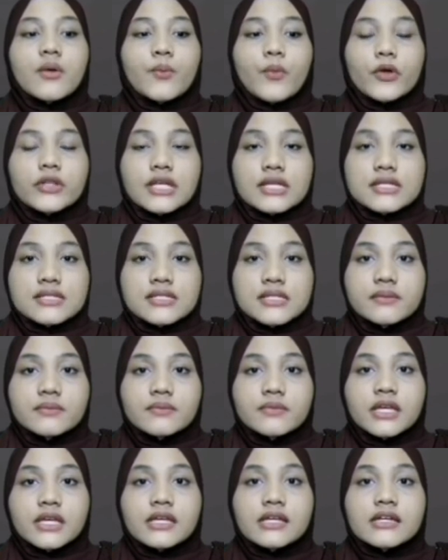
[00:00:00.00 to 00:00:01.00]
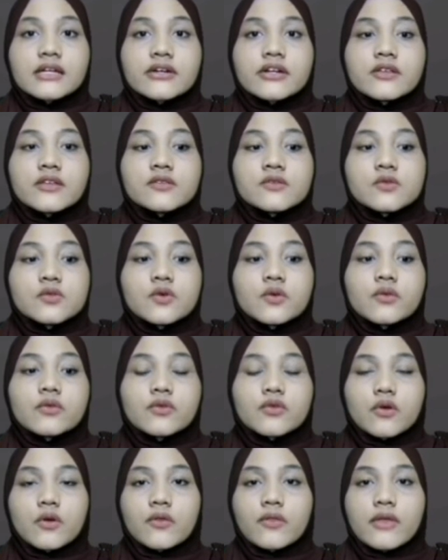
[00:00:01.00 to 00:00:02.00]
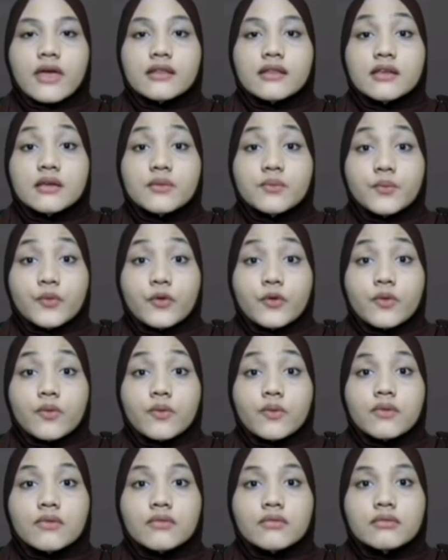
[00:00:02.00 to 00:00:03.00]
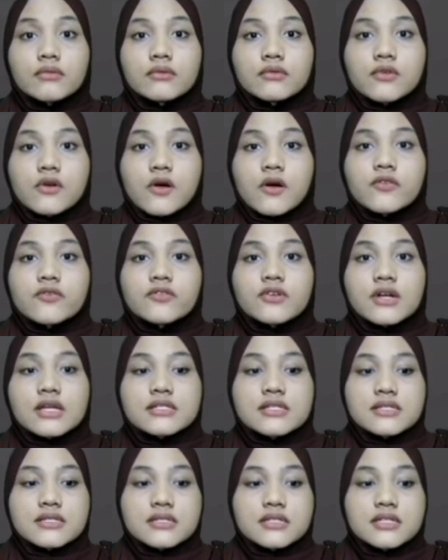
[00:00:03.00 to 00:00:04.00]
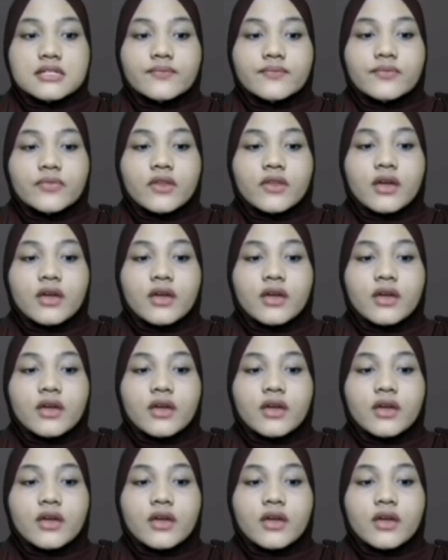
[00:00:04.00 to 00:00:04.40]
Potassium increase root growth and improve drought resistance.